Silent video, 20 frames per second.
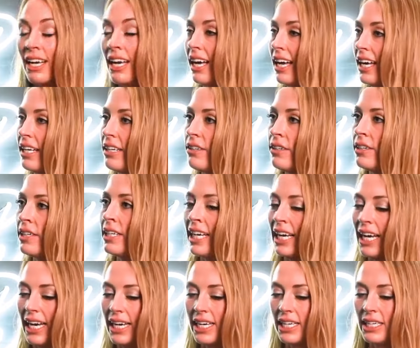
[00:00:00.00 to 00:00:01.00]
I don't
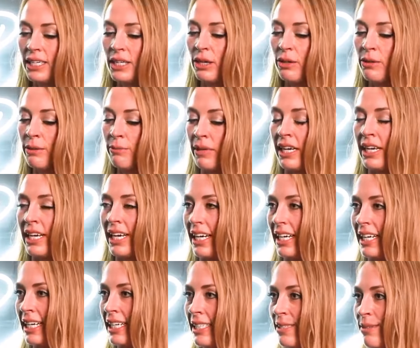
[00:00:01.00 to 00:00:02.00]
I kind of go in my
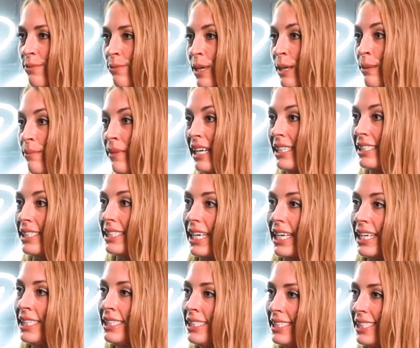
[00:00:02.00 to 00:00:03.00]
areas and where it makes
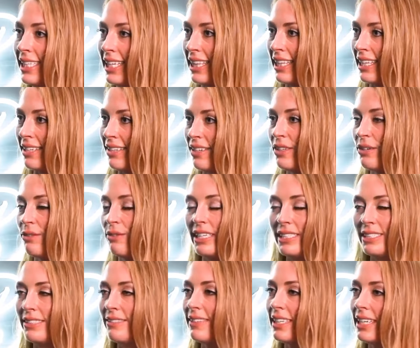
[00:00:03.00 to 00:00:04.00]
sense and then all the
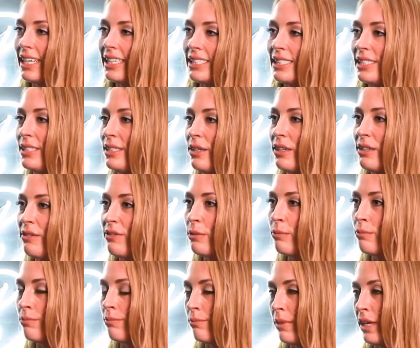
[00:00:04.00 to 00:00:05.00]
rest of it I just don't
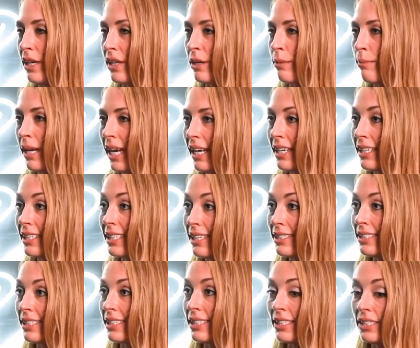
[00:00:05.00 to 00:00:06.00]
even bother paying
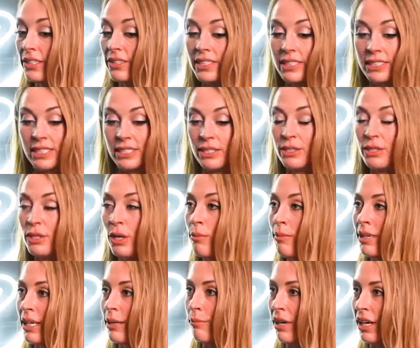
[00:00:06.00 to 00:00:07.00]
attention to because there's so
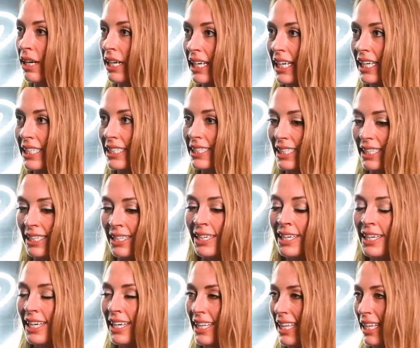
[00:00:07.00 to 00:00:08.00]
many markets and
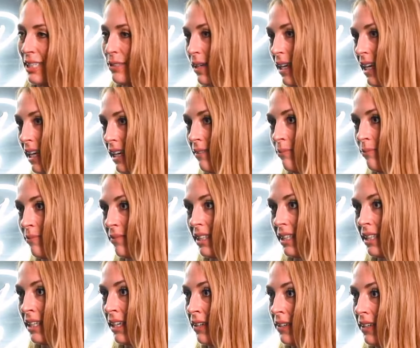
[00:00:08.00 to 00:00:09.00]
that's why
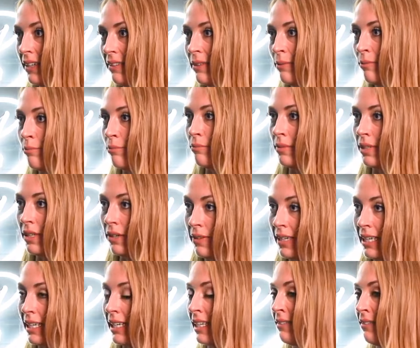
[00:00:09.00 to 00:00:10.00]
you know even
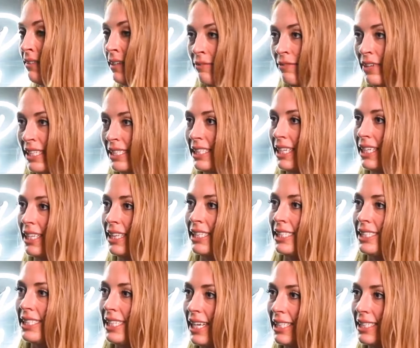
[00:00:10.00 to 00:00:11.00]
going and investing in the
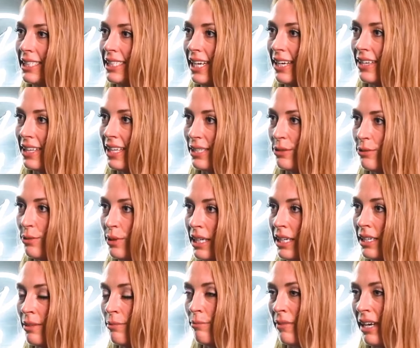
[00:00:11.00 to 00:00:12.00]
states now that's
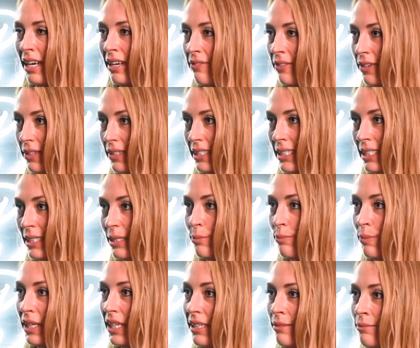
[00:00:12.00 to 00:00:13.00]
where my focus has
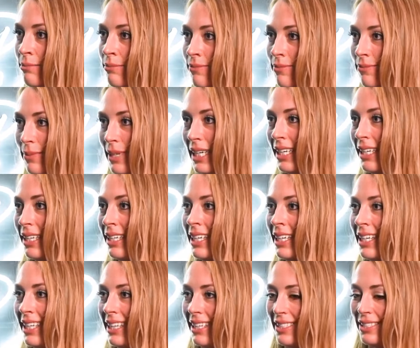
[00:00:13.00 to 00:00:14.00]
been but
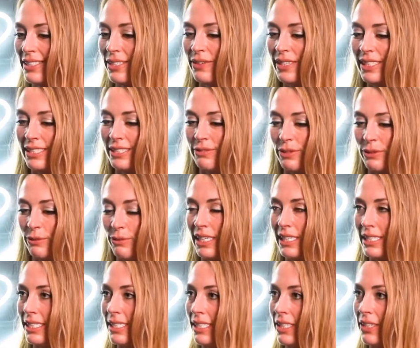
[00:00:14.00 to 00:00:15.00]
there's always different
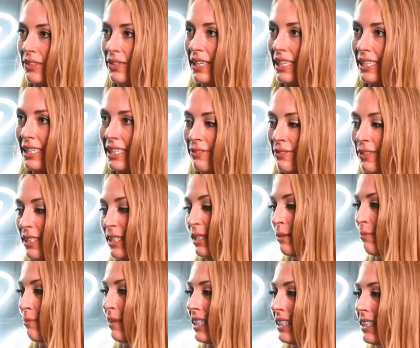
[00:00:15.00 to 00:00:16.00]
ways to do it. And if it
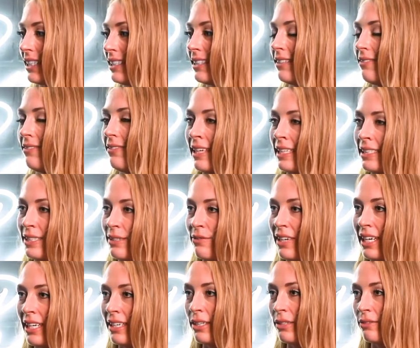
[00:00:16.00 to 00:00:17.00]
doesn't make sense to invest in
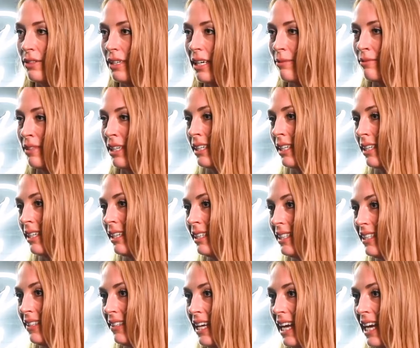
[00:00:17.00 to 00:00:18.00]
Vancouver, I'm not going to
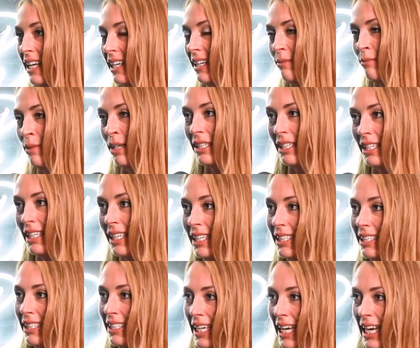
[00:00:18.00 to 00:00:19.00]
do that and I'm not going to
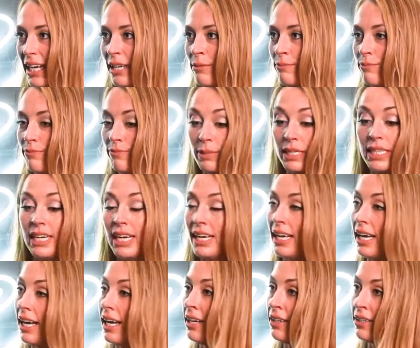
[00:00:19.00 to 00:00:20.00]
care. But yeah.
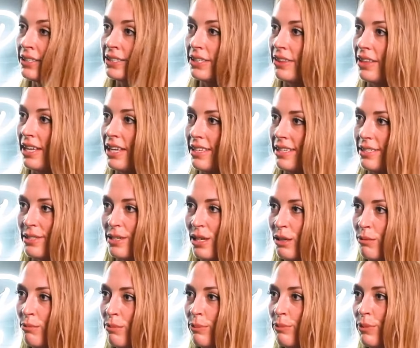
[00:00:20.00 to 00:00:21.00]
I, I also think there's a
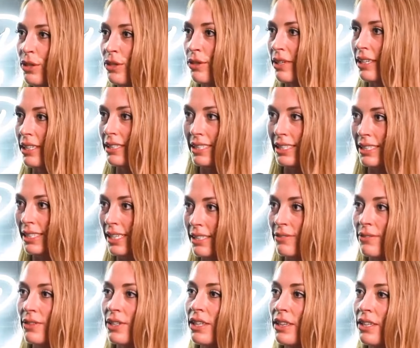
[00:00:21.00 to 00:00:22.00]
lot of people who are
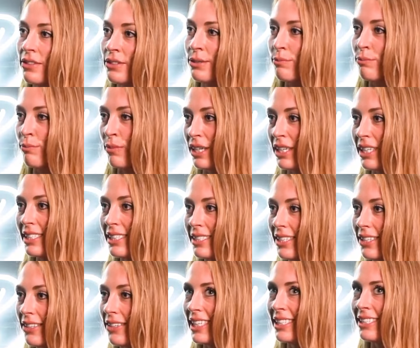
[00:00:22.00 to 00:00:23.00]
successful in those markets
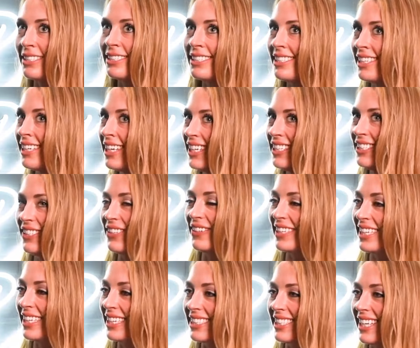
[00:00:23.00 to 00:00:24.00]
too. I just
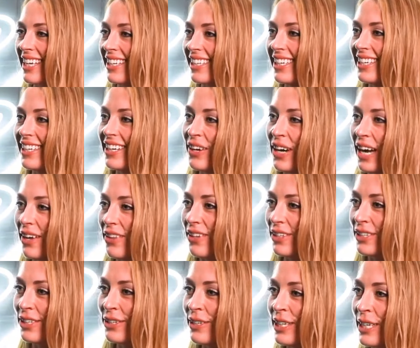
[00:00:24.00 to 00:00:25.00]
don't exactly know how
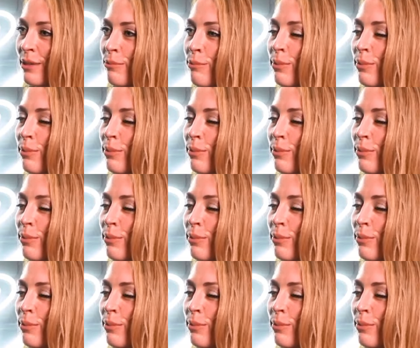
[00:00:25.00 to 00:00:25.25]
they're doing it,